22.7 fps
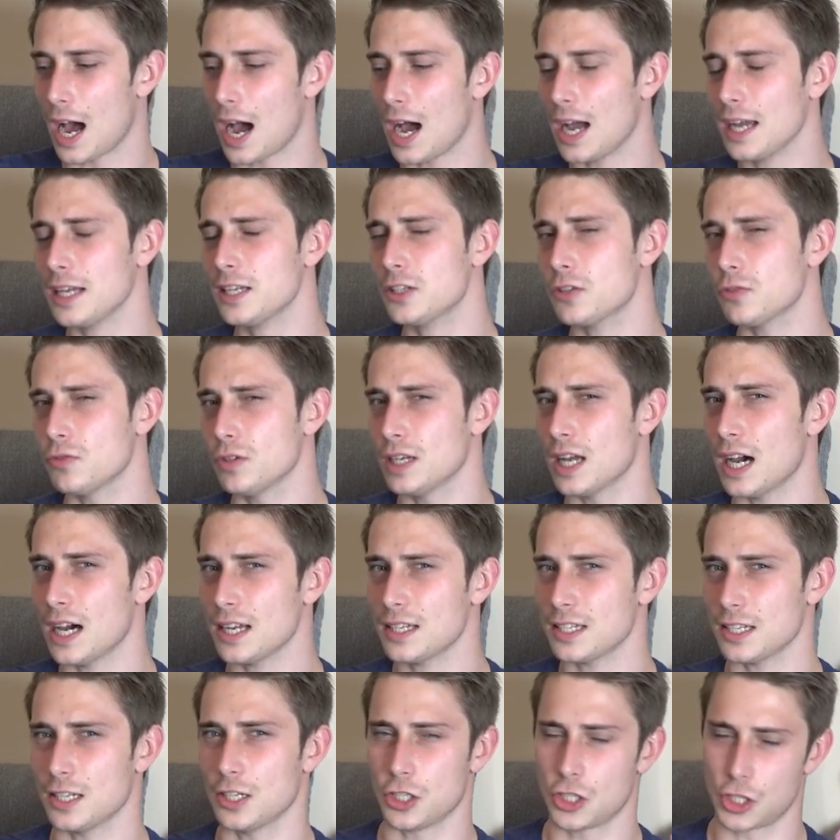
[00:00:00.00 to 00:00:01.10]
I do
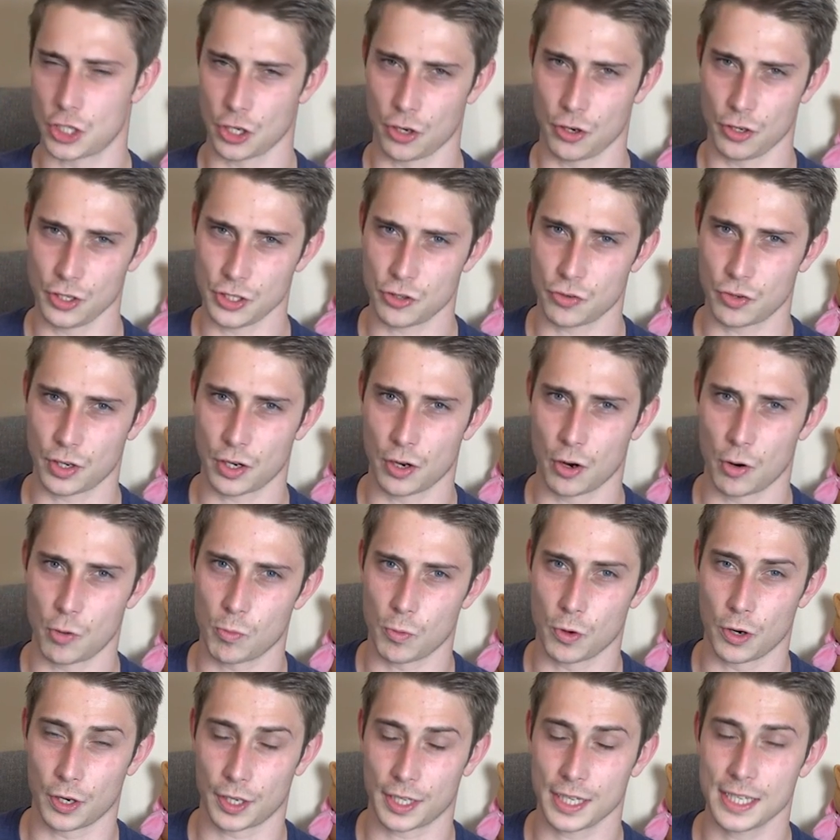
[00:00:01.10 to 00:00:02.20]
not enjoy doing
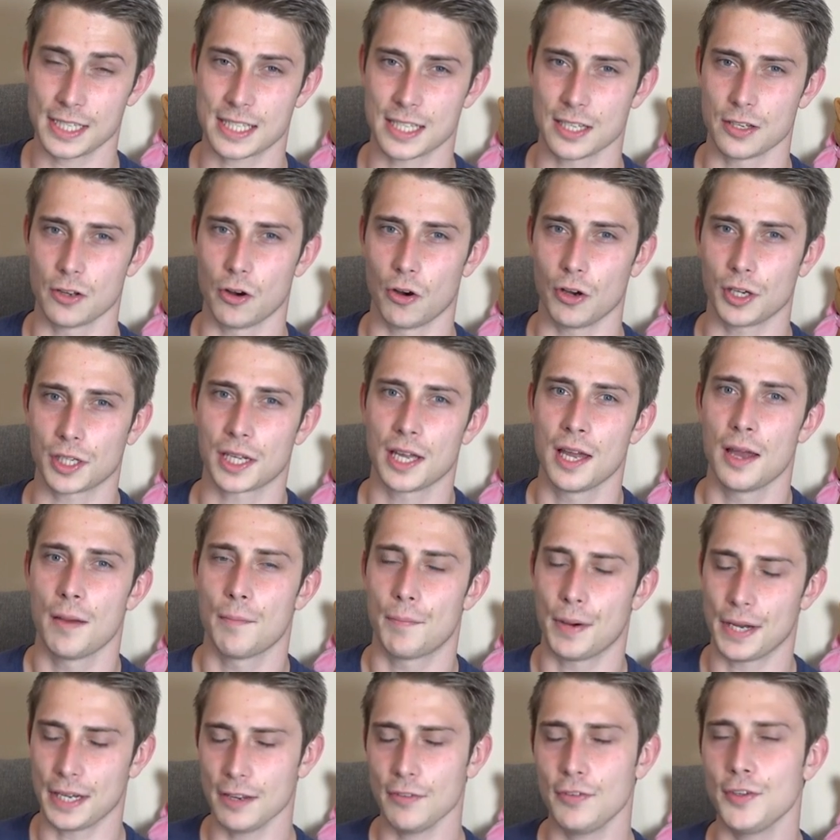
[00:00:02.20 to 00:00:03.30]
homework, it's annoying,
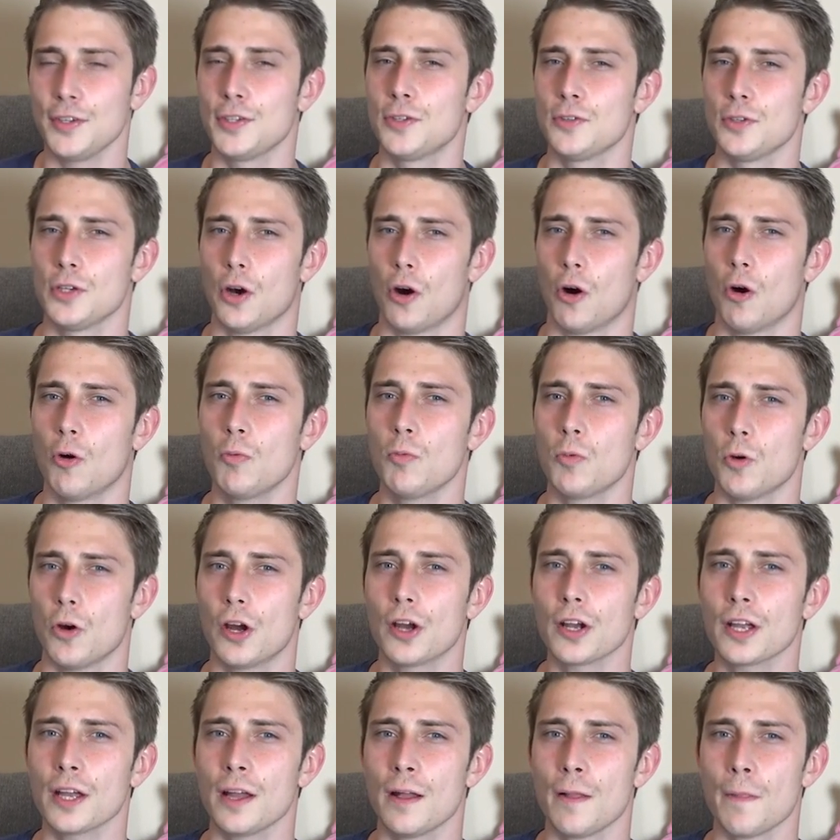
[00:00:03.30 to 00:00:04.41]
but if you do your
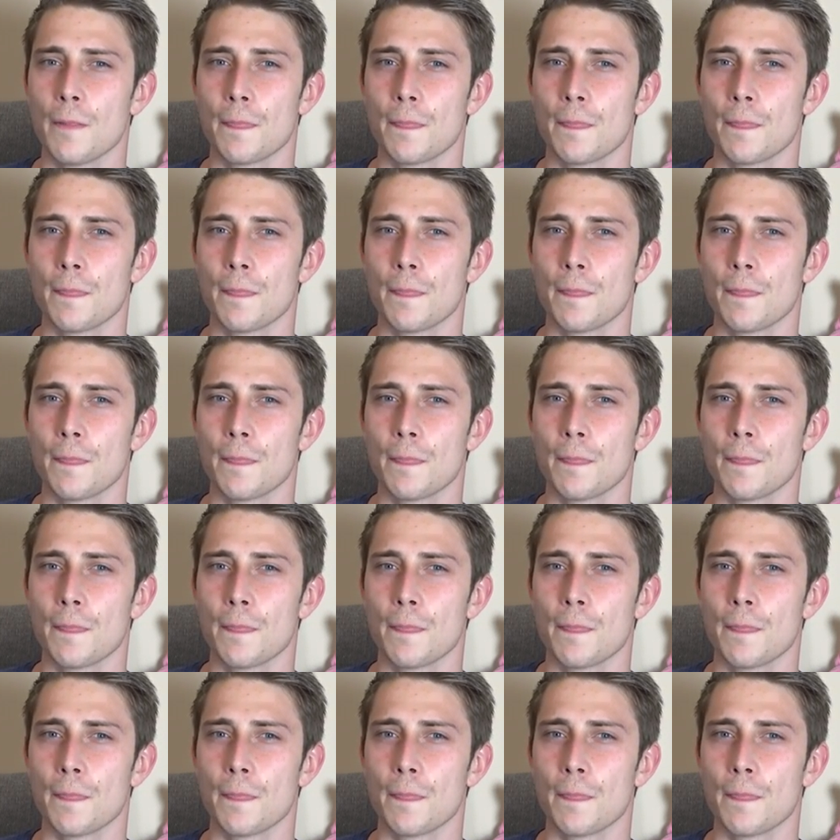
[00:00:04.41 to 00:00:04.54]
homework,